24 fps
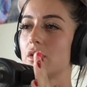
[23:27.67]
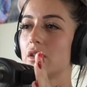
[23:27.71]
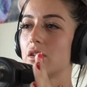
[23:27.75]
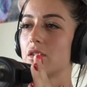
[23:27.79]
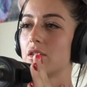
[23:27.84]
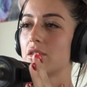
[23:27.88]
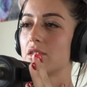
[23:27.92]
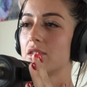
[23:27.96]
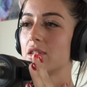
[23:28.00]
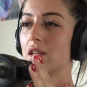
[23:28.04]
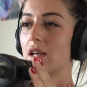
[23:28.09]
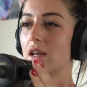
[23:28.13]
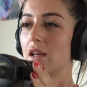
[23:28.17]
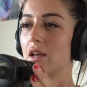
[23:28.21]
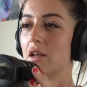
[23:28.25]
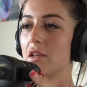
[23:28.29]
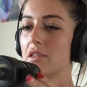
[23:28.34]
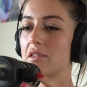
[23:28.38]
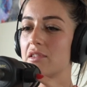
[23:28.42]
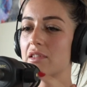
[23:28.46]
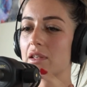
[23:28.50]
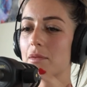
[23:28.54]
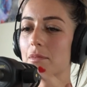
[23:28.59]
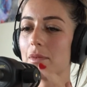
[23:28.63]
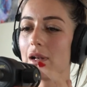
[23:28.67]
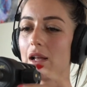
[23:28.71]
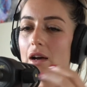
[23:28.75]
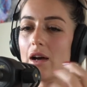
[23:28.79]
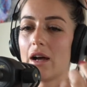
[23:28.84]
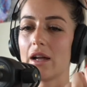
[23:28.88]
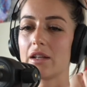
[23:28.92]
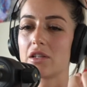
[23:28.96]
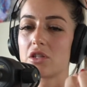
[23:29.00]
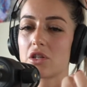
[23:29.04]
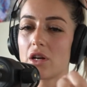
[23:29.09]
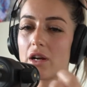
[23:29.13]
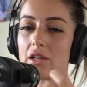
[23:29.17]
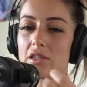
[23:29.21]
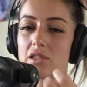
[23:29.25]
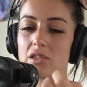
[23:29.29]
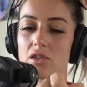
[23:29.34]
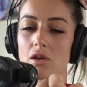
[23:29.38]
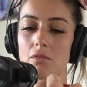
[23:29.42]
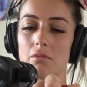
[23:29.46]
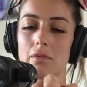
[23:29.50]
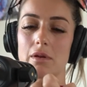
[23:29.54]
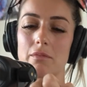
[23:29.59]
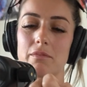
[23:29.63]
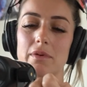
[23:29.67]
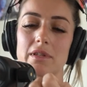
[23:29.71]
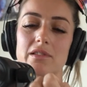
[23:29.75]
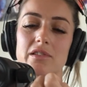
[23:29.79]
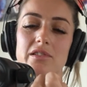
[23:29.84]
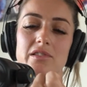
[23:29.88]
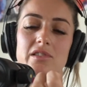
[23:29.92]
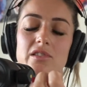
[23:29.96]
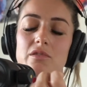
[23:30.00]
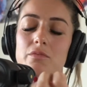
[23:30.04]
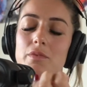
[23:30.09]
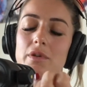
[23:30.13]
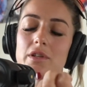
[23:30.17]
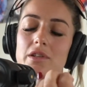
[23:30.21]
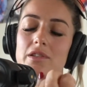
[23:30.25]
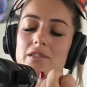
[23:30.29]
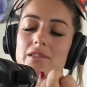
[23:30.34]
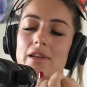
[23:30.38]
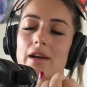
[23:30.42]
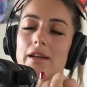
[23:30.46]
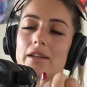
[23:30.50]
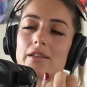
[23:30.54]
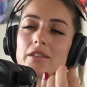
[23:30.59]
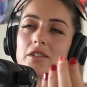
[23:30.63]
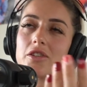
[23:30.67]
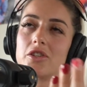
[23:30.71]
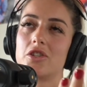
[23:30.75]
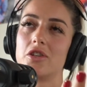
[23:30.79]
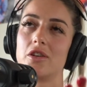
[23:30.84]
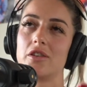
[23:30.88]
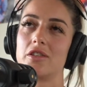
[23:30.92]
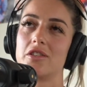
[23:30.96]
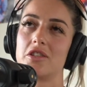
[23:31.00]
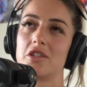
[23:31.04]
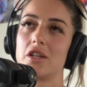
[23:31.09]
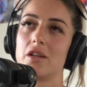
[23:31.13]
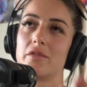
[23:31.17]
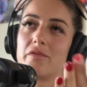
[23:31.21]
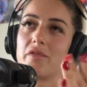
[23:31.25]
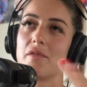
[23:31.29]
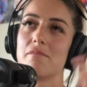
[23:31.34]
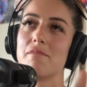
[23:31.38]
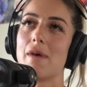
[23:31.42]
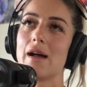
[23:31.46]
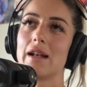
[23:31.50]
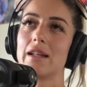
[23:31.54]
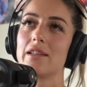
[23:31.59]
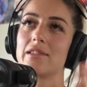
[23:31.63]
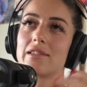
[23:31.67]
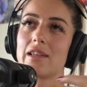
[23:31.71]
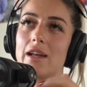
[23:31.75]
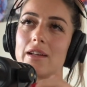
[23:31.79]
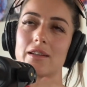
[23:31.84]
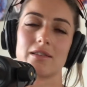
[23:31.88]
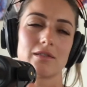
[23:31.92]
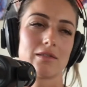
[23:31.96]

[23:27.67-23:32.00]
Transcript: Because similar, I tried so many businesses, but just like shit for money's sake,